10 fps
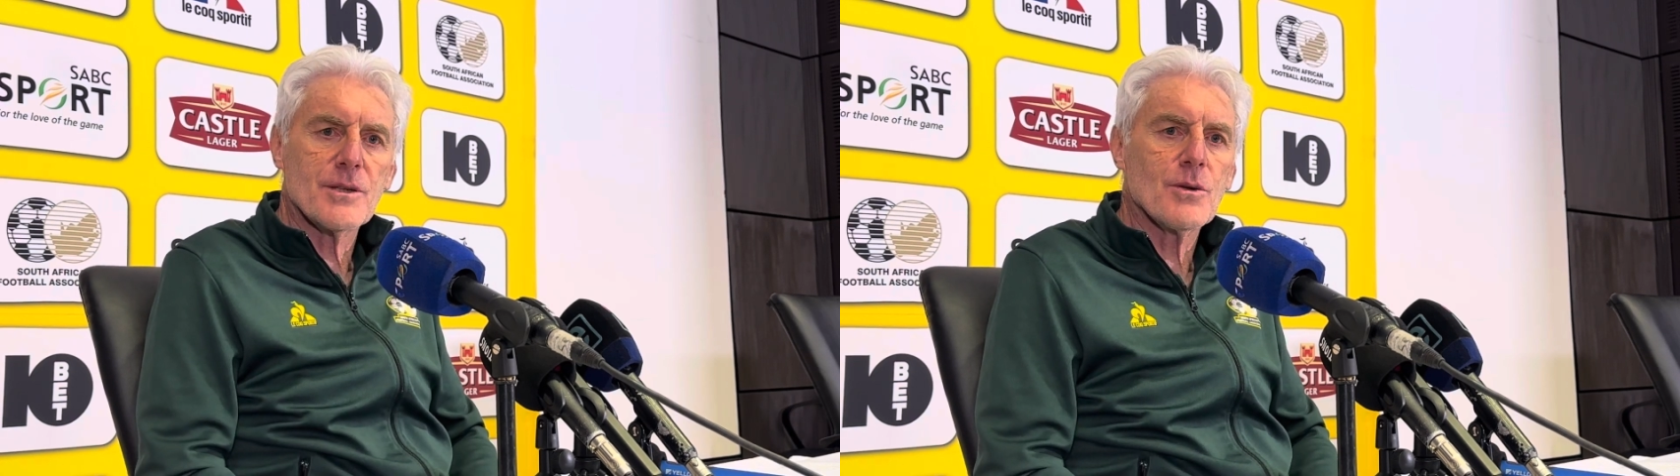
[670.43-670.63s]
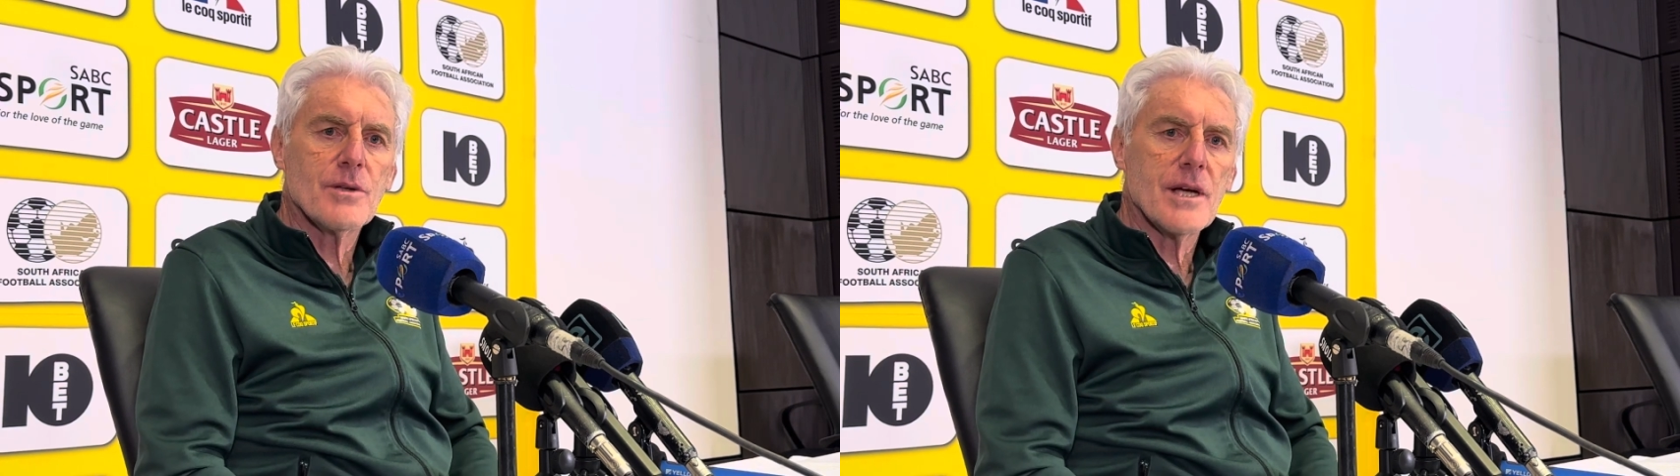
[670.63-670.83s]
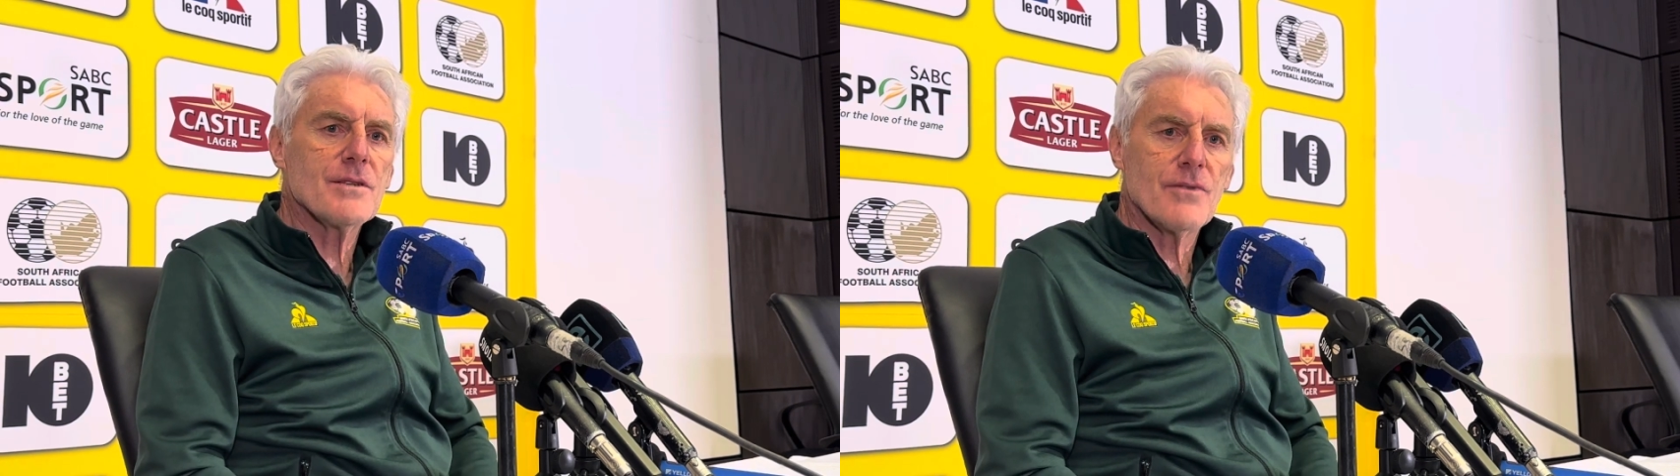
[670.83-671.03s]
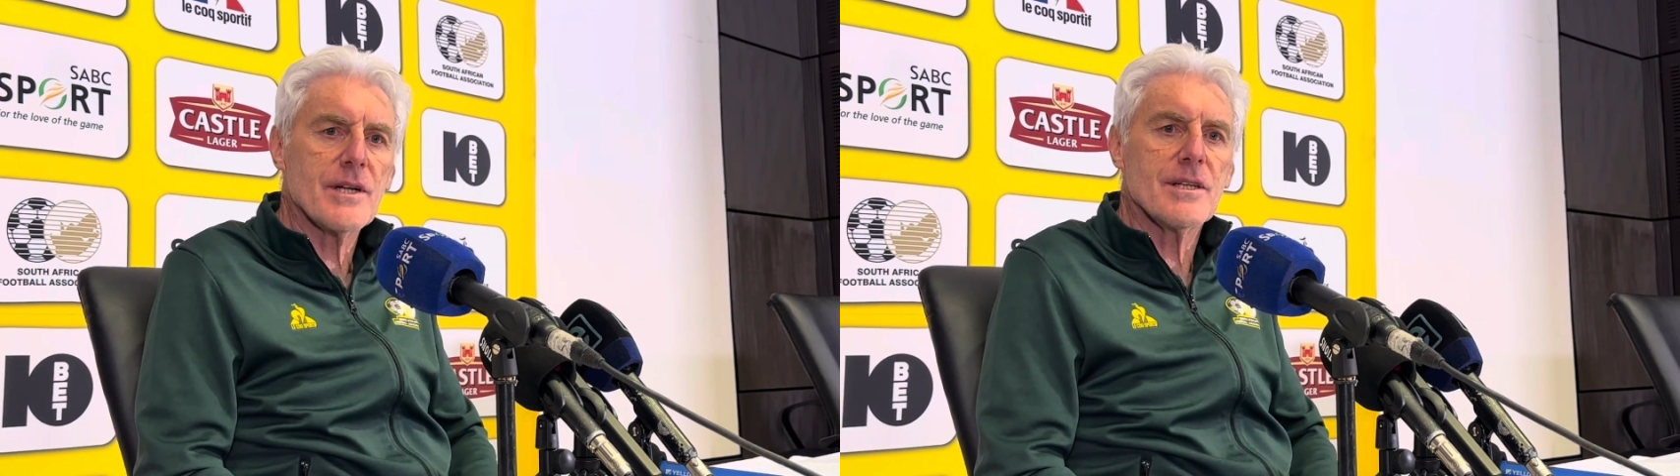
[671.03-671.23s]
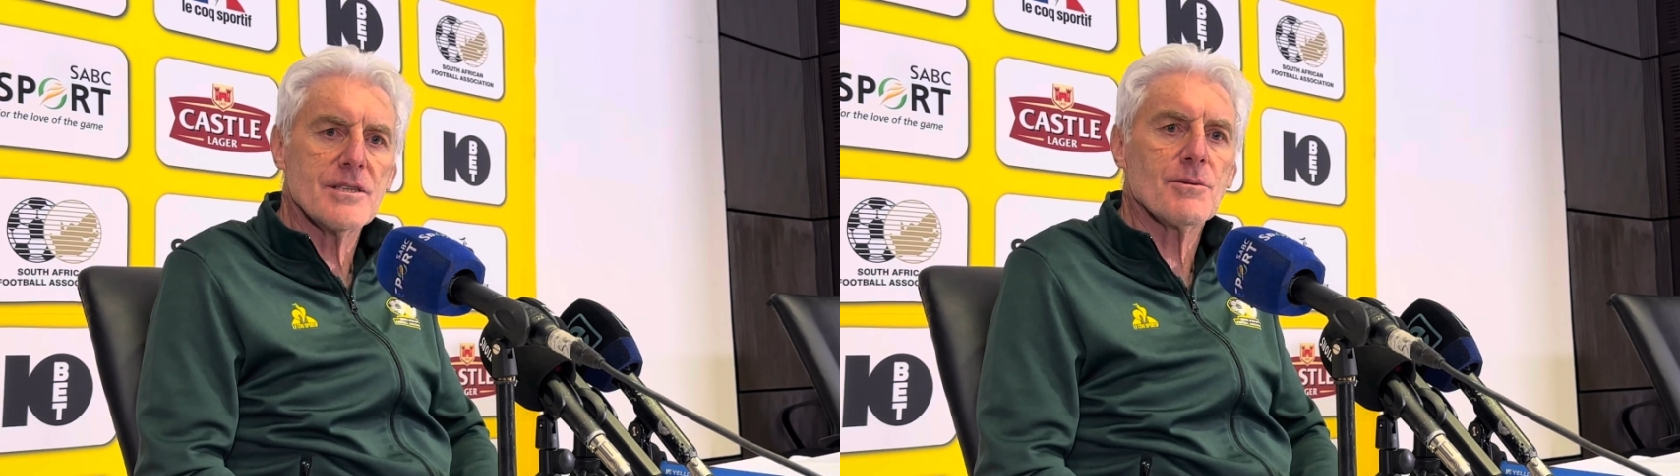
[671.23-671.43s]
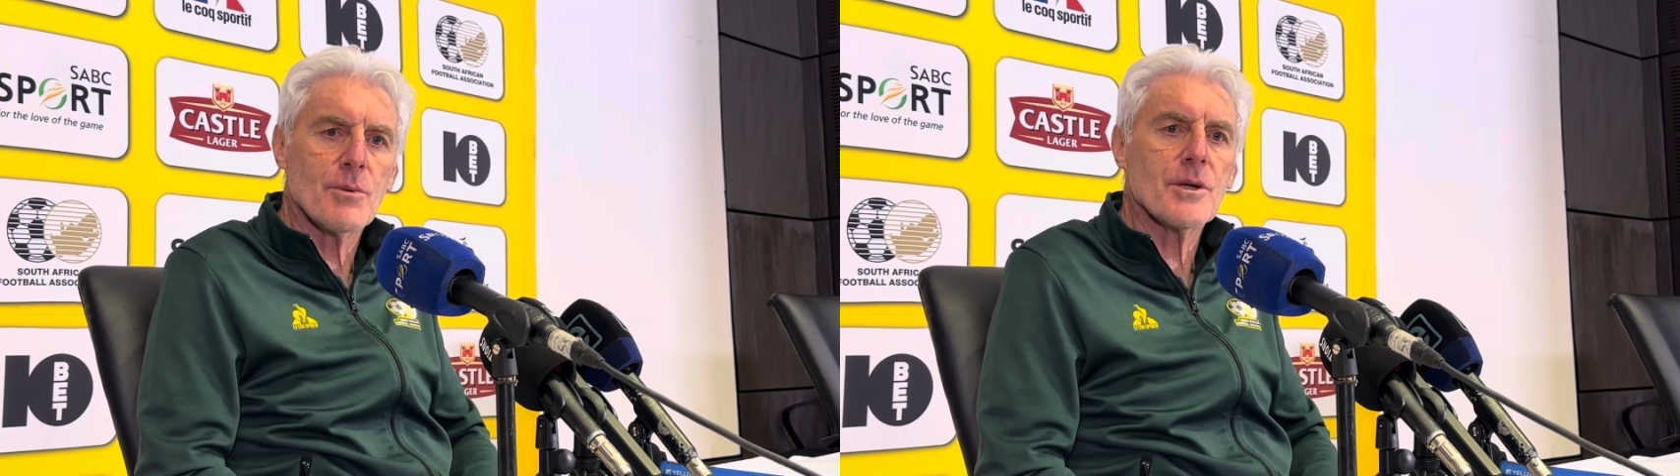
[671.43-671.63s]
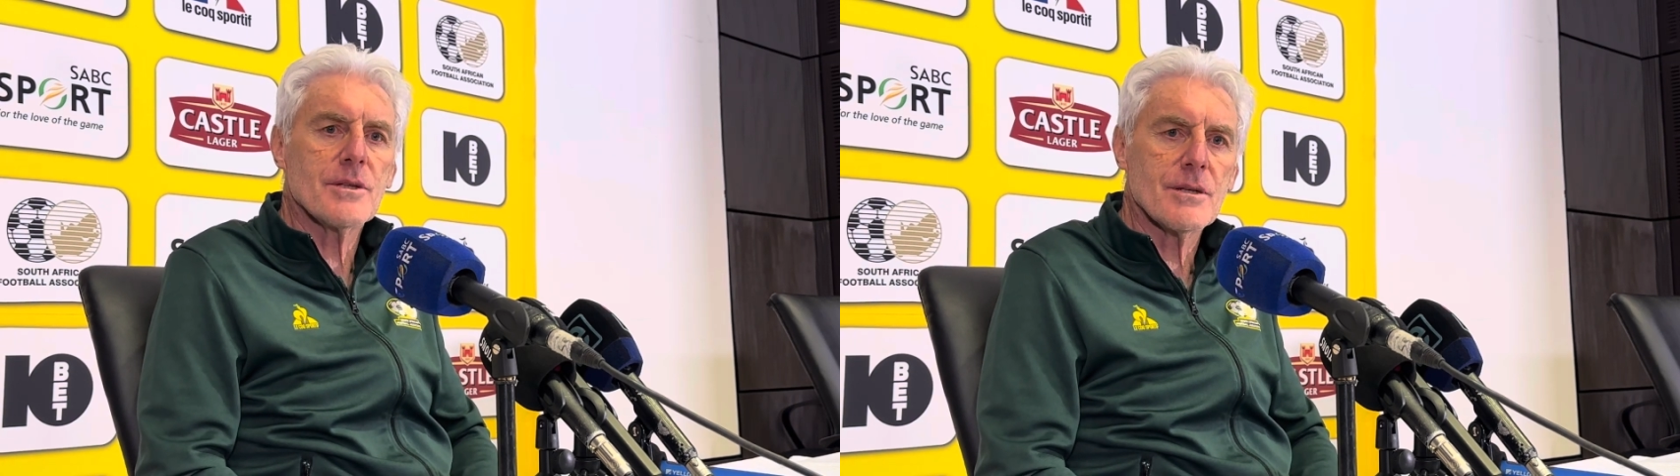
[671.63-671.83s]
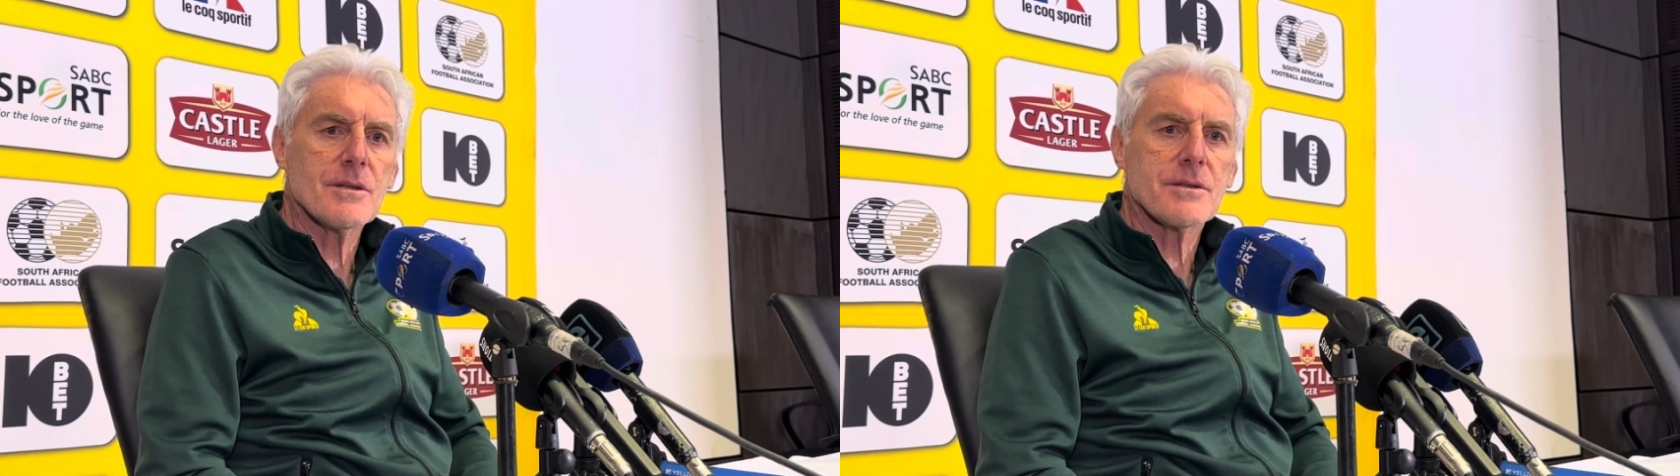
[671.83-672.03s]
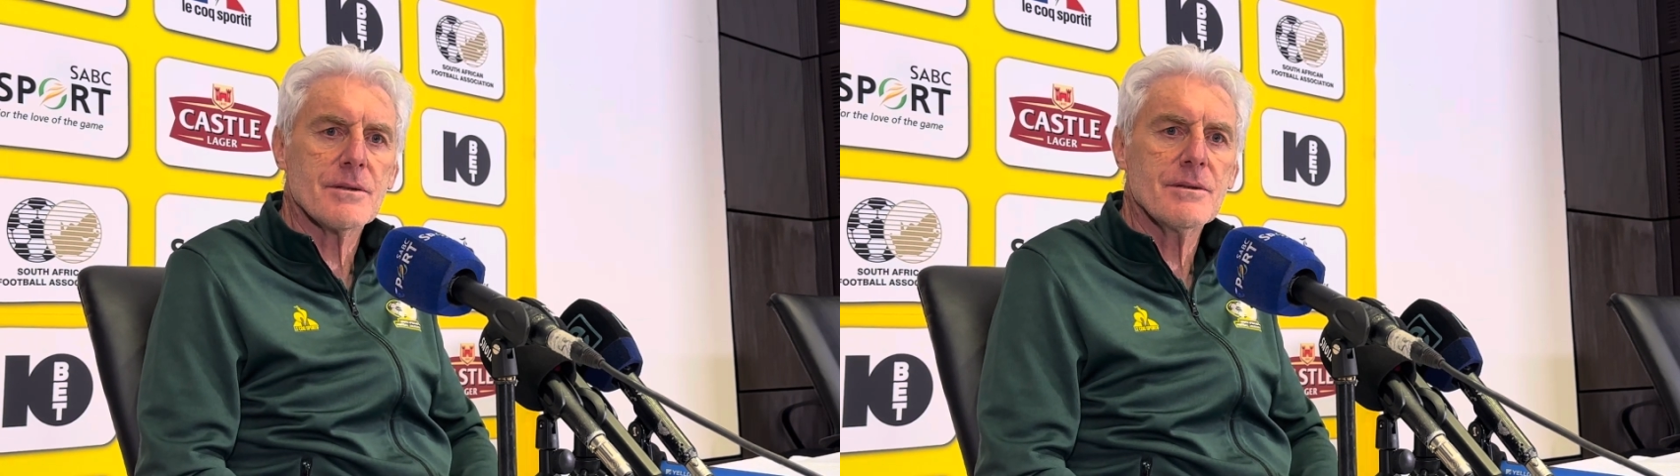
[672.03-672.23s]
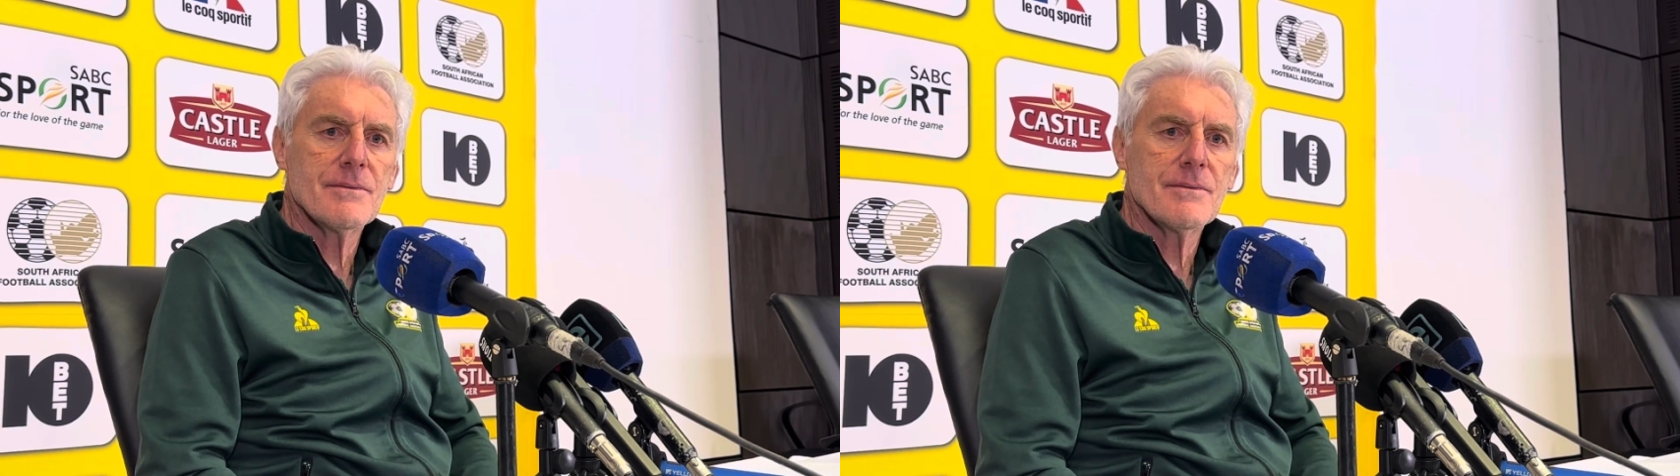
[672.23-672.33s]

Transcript: today is very disappointed also.